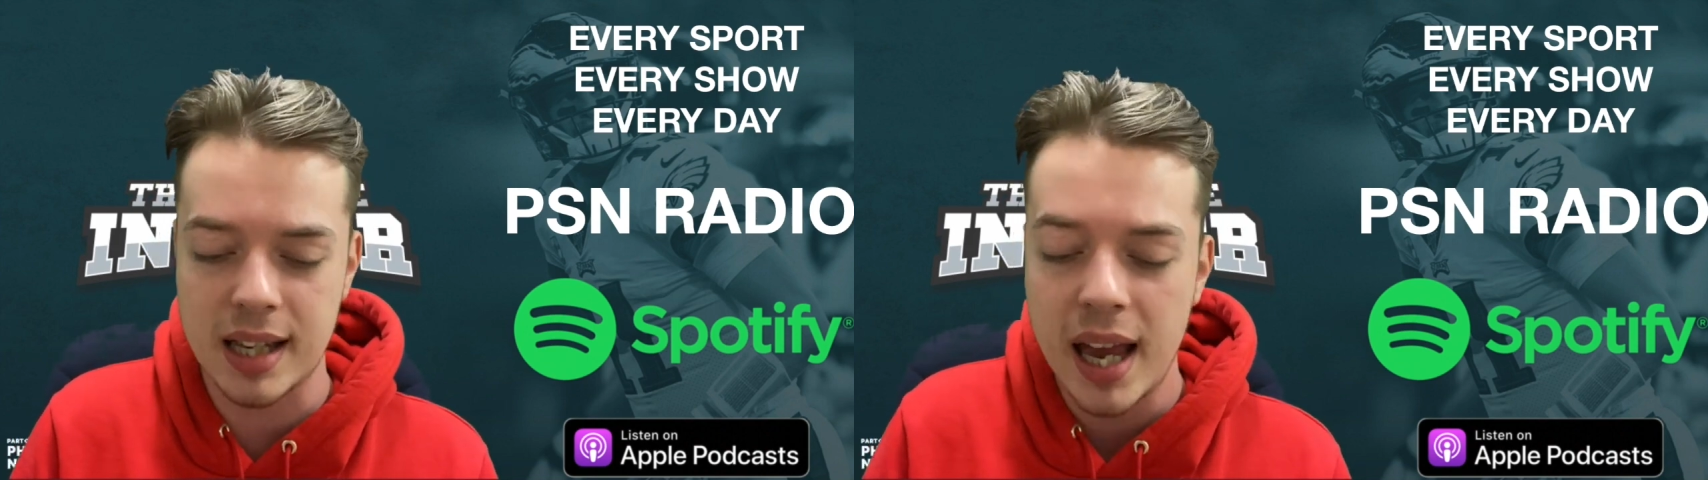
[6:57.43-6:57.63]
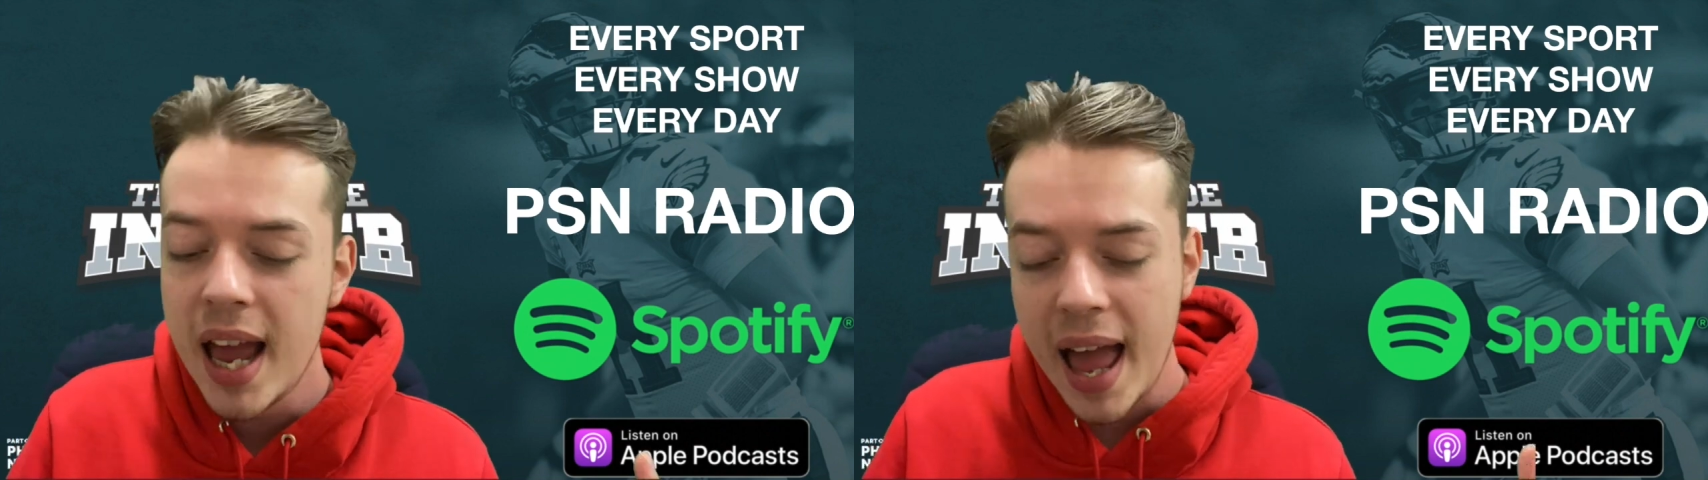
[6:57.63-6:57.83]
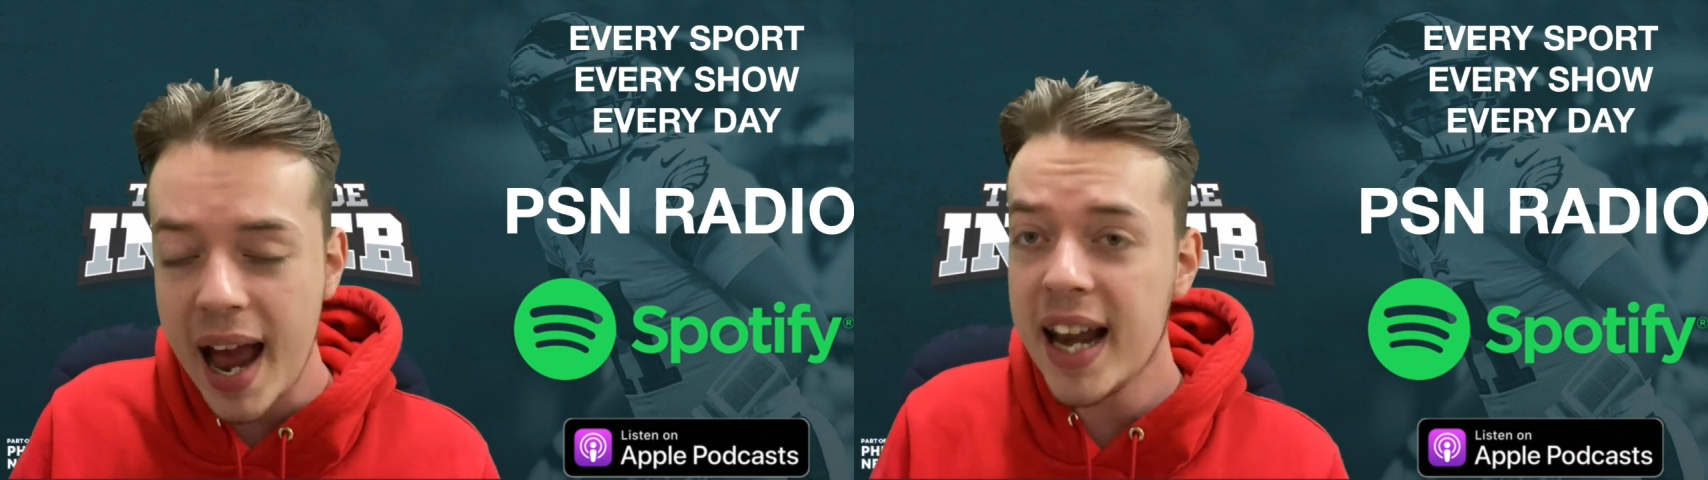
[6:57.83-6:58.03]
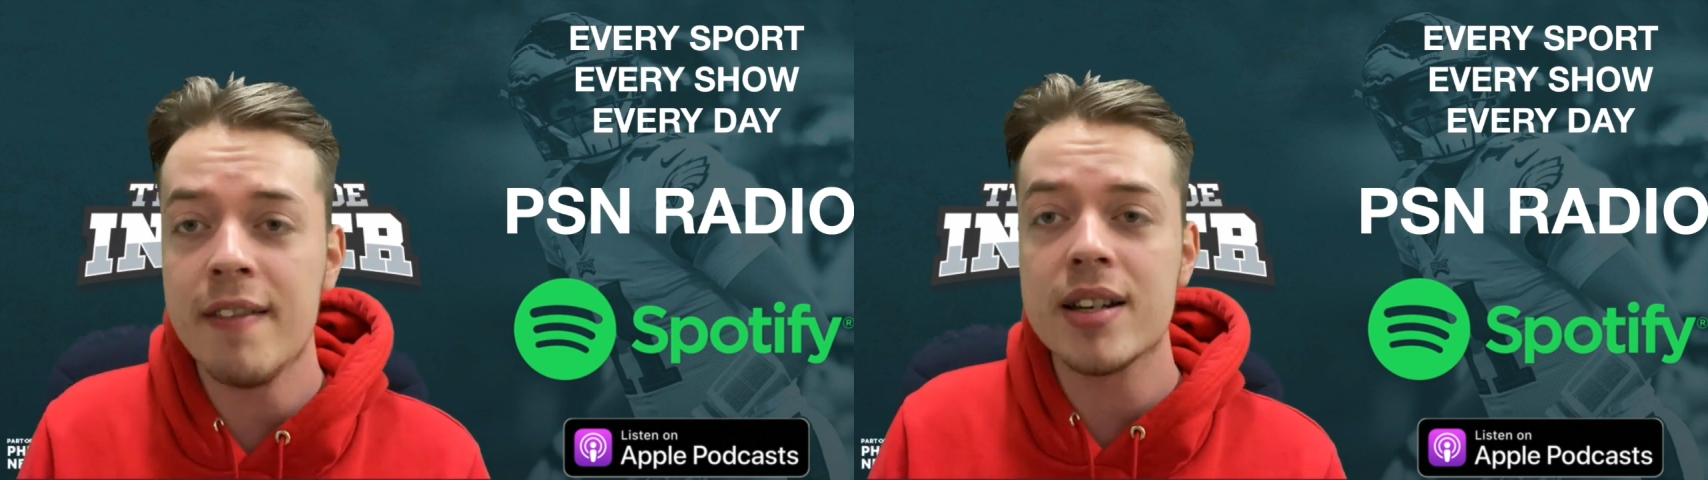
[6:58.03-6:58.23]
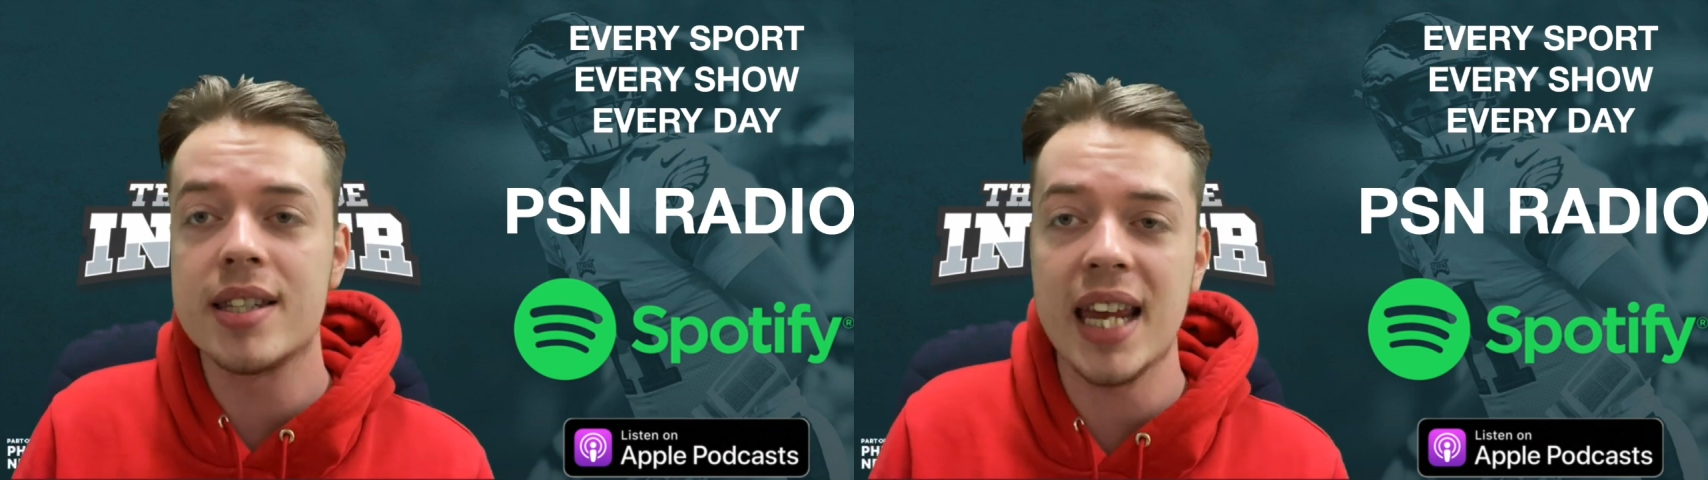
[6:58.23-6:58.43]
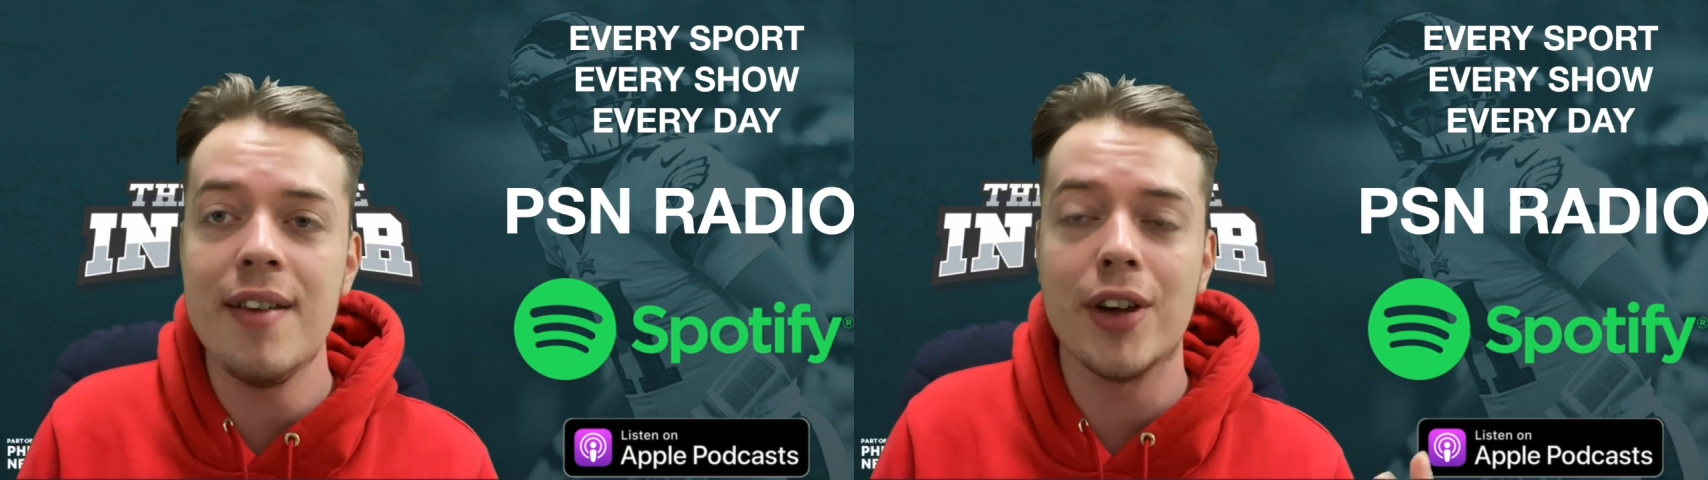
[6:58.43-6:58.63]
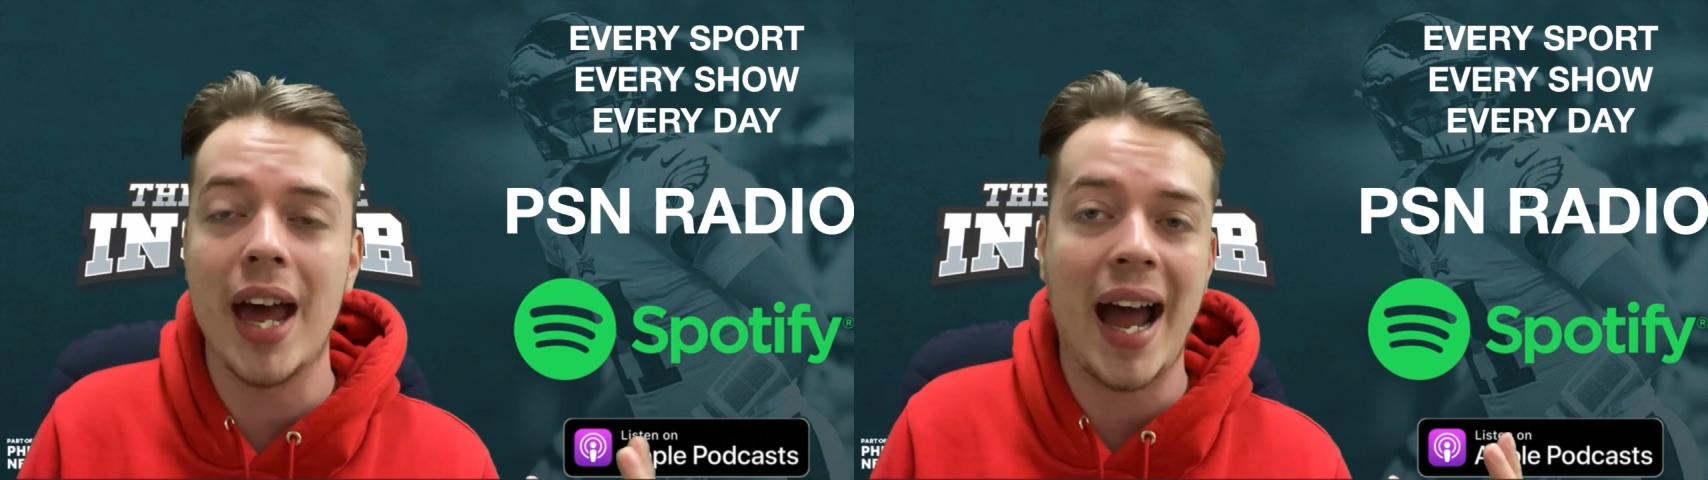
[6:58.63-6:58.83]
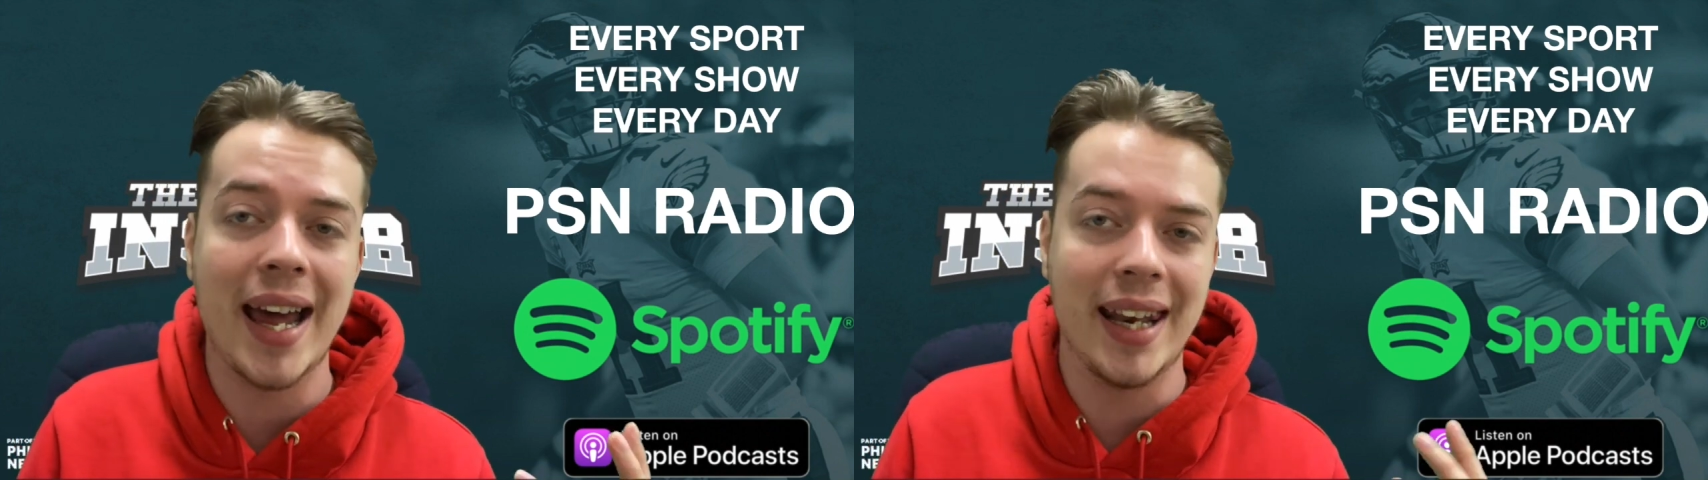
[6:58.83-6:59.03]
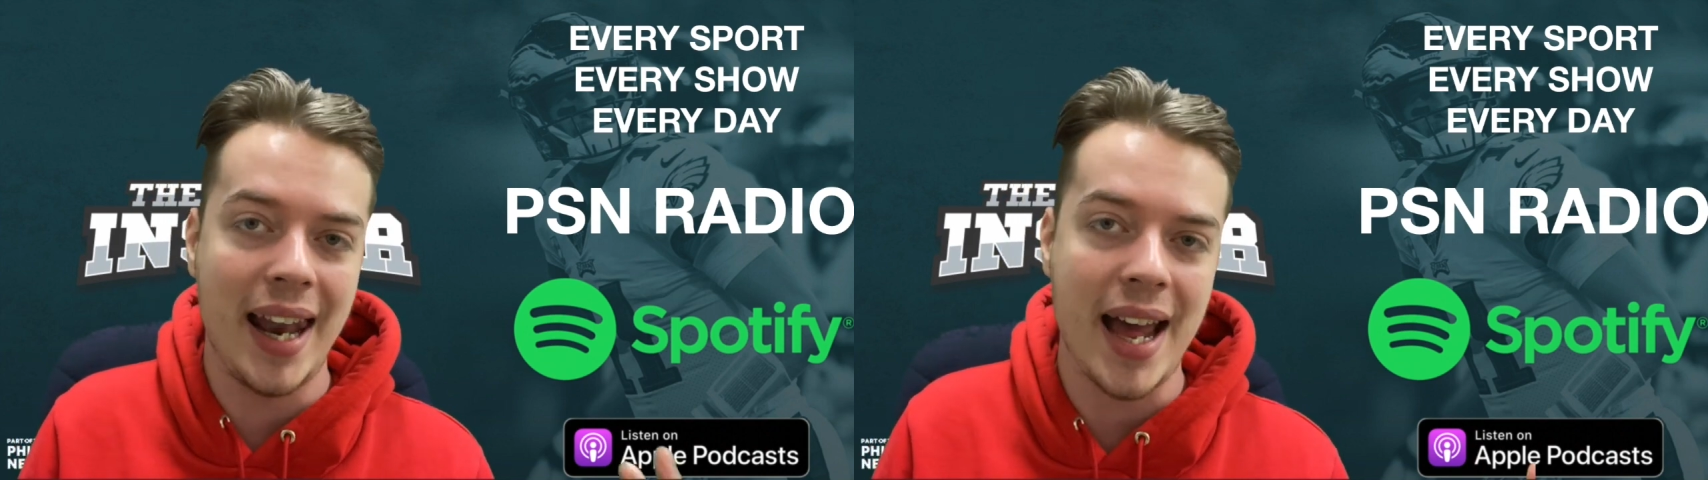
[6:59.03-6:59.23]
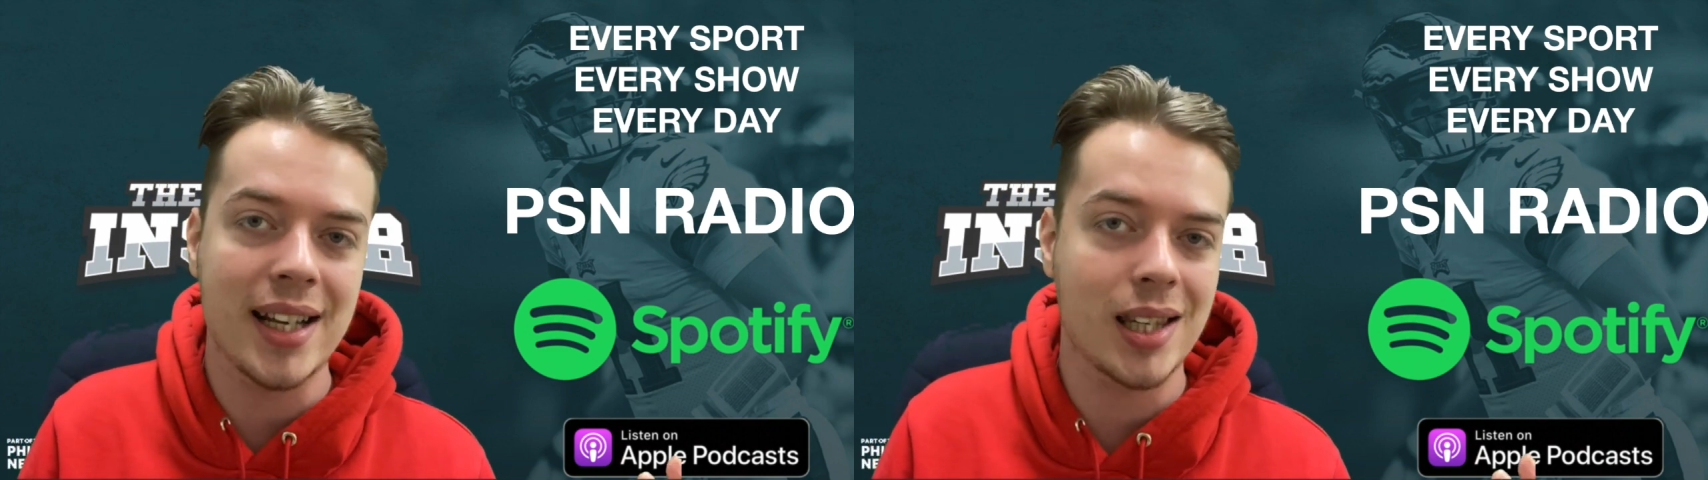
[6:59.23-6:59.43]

like any receiver that had legs